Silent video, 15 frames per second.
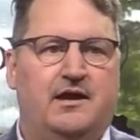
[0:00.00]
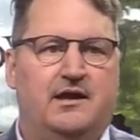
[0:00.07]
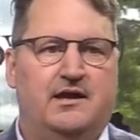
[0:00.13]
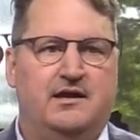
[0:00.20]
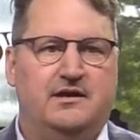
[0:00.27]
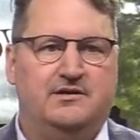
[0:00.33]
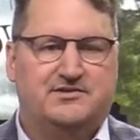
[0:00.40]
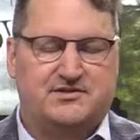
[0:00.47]

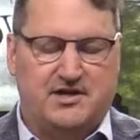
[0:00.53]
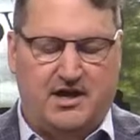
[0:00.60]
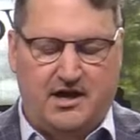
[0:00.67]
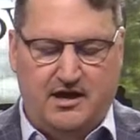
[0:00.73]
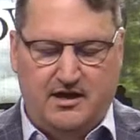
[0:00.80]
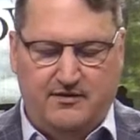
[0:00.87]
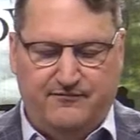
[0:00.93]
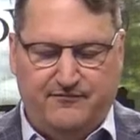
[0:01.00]
It's
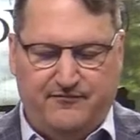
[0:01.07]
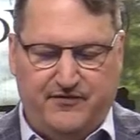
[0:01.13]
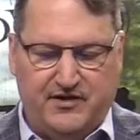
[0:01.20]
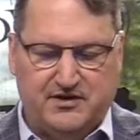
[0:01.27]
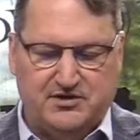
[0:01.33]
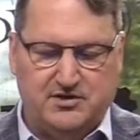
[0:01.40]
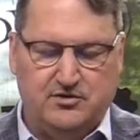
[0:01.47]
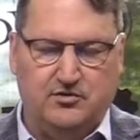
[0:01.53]
a
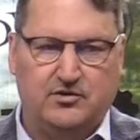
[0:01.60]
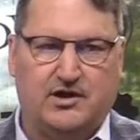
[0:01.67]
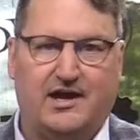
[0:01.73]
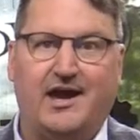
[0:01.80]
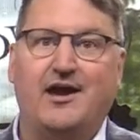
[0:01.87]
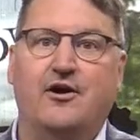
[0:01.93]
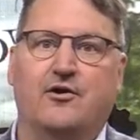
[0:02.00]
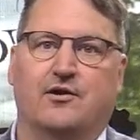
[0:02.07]
fictional
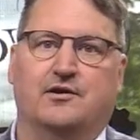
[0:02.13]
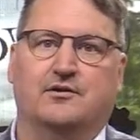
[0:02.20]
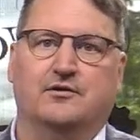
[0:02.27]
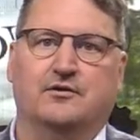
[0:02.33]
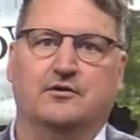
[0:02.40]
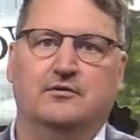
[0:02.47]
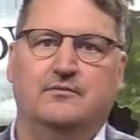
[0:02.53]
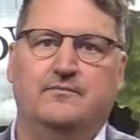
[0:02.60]

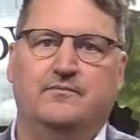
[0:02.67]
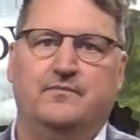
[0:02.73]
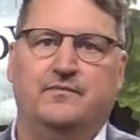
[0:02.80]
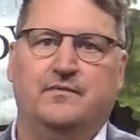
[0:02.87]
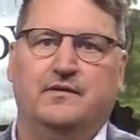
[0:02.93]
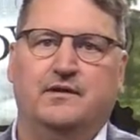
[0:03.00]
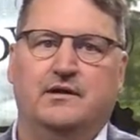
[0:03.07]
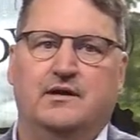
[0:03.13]
character
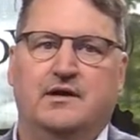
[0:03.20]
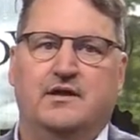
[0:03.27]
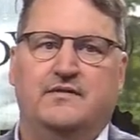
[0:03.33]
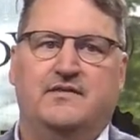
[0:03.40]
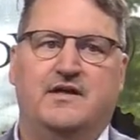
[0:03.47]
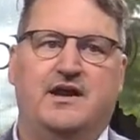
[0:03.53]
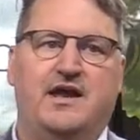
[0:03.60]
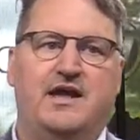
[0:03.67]

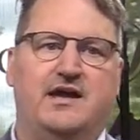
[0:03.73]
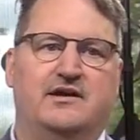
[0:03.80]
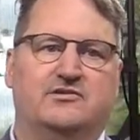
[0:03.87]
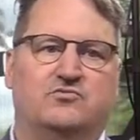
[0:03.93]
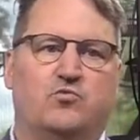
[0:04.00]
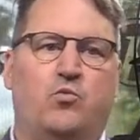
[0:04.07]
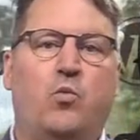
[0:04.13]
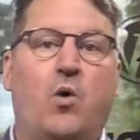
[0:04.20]
that
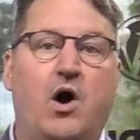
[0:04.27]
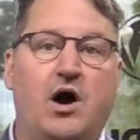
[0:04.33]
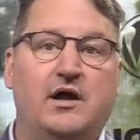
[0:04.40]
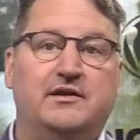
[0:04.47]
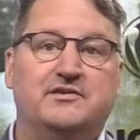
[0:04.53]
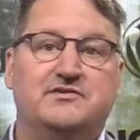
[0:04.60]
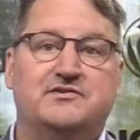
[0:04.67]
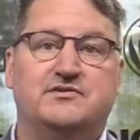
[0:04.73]
has
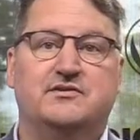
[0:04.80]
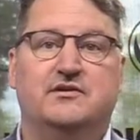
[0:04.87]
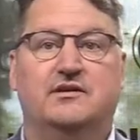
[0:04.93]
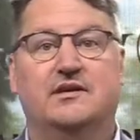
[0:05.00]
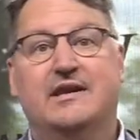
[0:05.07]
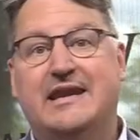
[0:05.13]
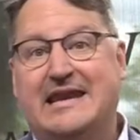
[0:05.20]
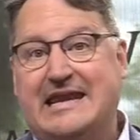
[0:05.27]
wants,
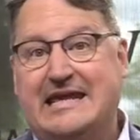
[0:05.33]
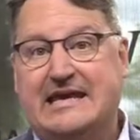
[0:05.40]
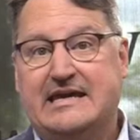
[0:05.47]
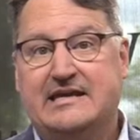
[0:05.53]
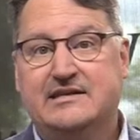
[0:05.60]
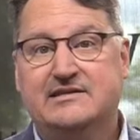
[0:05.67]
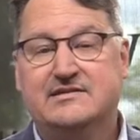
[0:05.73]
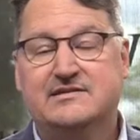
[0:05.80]

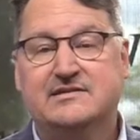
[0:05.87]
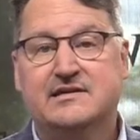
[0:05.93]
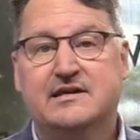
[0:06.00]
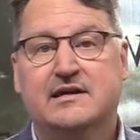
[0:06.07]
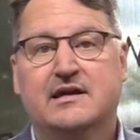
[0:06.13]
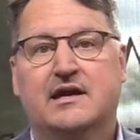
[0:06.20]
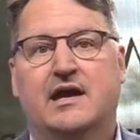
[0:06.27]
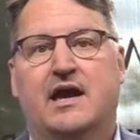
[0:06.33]
needs,
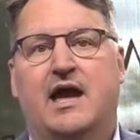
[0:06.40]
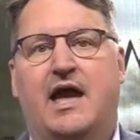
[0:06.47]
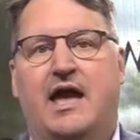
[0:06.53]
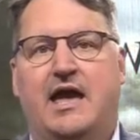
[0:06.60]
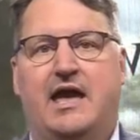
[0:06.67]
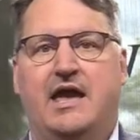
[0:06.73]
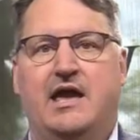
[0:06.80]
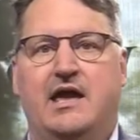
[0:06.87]

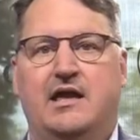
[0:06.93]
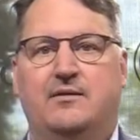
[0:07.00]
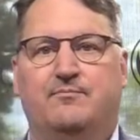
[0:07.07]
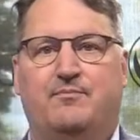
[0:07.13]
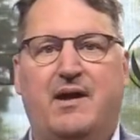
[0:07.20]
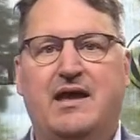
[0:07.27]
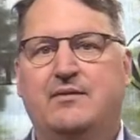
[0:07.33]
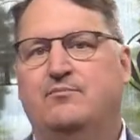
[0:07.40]

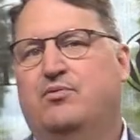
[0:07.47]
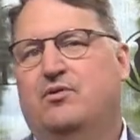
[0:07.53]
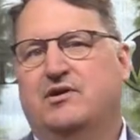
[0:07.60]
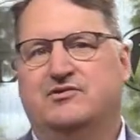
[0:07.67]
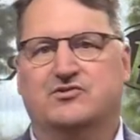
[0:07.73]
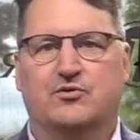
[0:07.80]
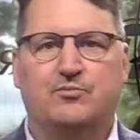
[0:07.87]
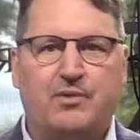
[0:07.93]
and pain
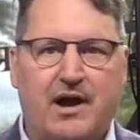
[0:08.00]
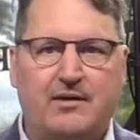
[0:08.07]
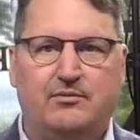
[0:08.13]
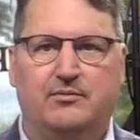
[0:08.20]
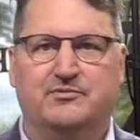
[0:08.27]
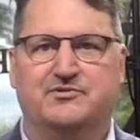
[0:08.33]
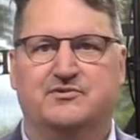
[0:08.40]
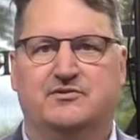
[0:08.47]
points or
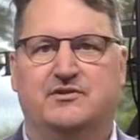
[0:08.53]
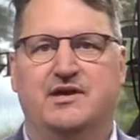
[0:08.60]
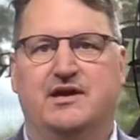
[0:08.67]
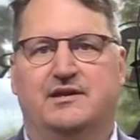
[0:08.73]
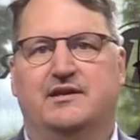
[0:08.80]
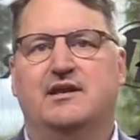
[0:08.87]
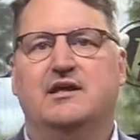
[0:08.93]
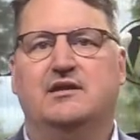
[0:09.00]
problems
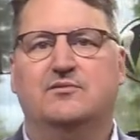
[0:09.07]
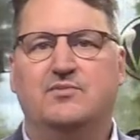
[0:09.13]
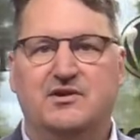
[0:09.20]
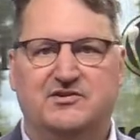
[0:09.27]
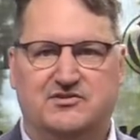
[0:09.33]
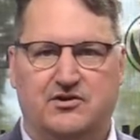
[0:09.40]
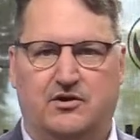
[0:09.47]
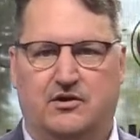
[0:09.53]
that need to be
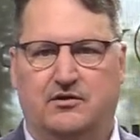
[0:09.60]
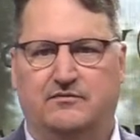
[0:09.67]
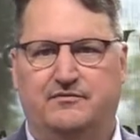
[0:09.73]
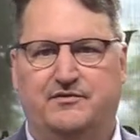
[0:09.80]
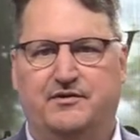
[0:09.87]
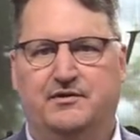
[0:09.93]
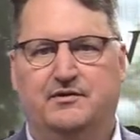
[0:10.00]
solved